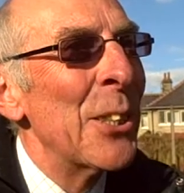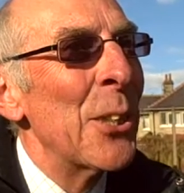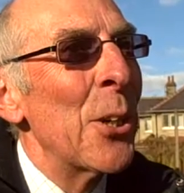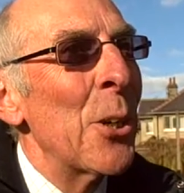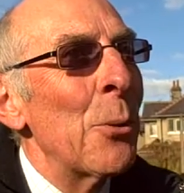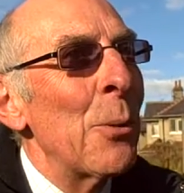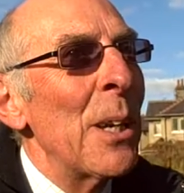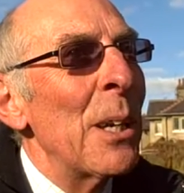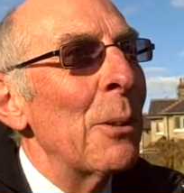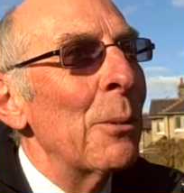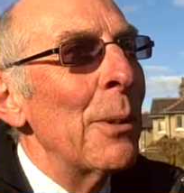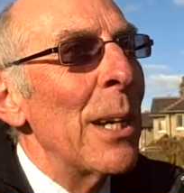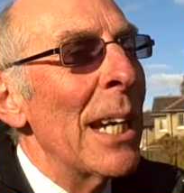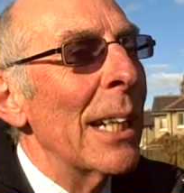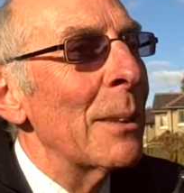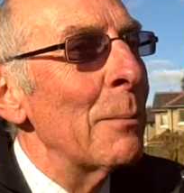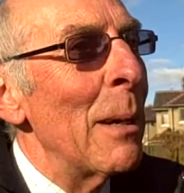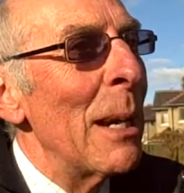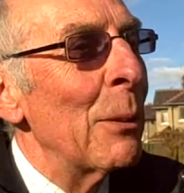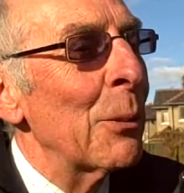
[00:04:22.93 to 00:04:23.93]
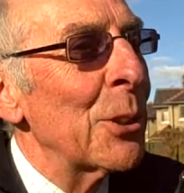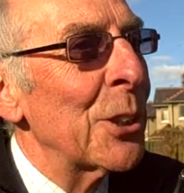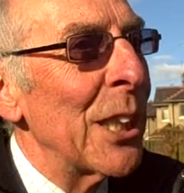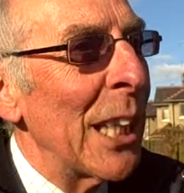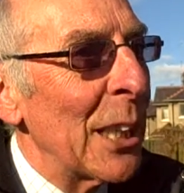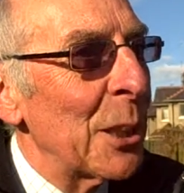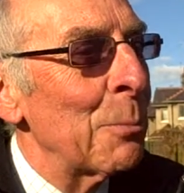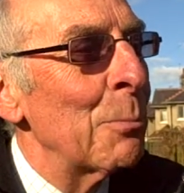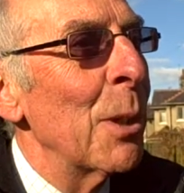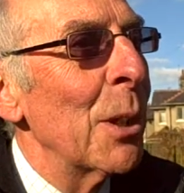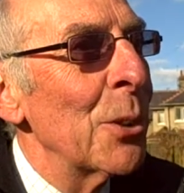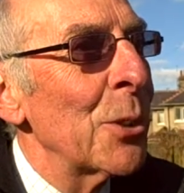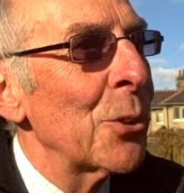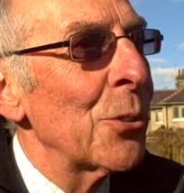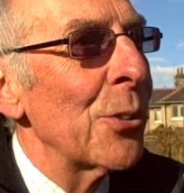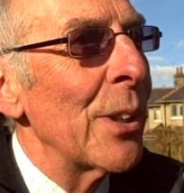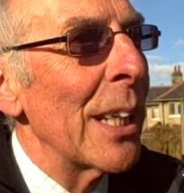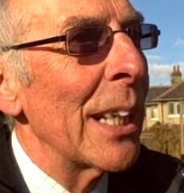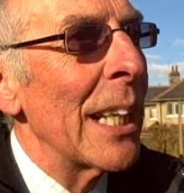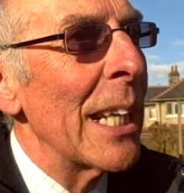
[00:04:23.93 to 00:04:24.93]
No, we had about 6
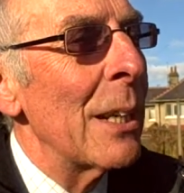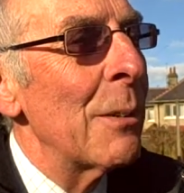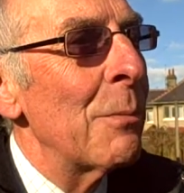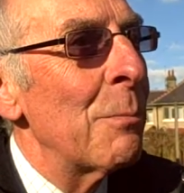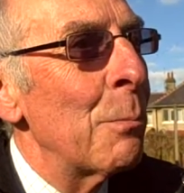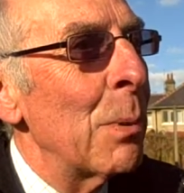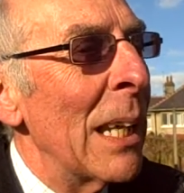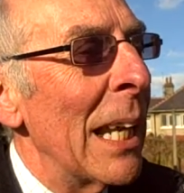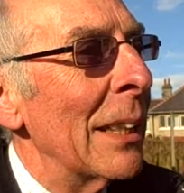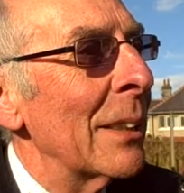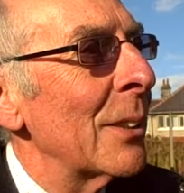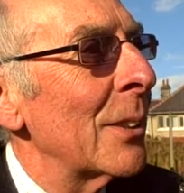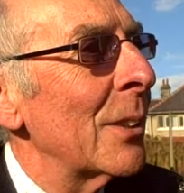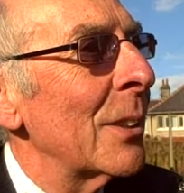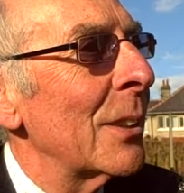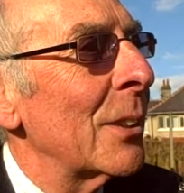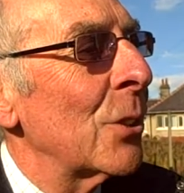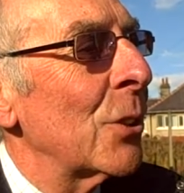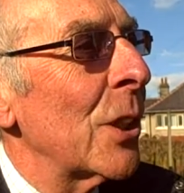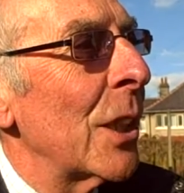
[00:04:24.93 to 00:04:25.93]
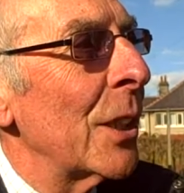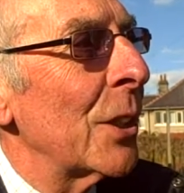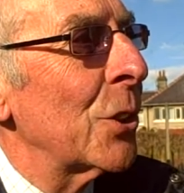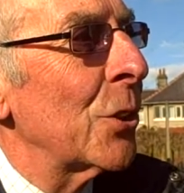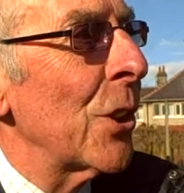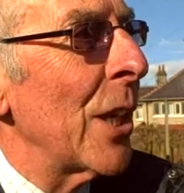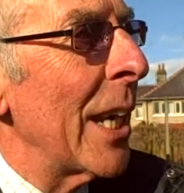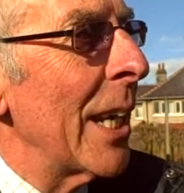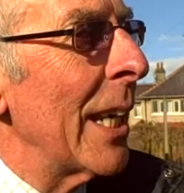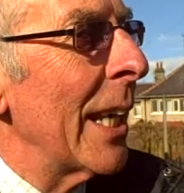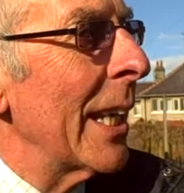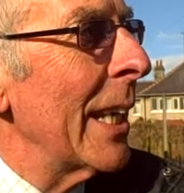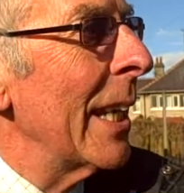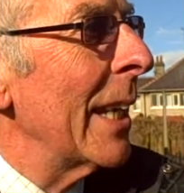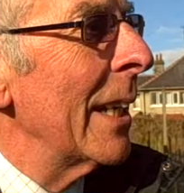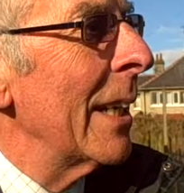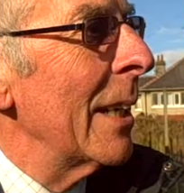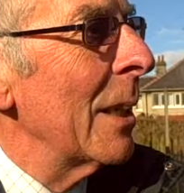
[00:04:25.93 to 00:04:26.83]
months really of planned training,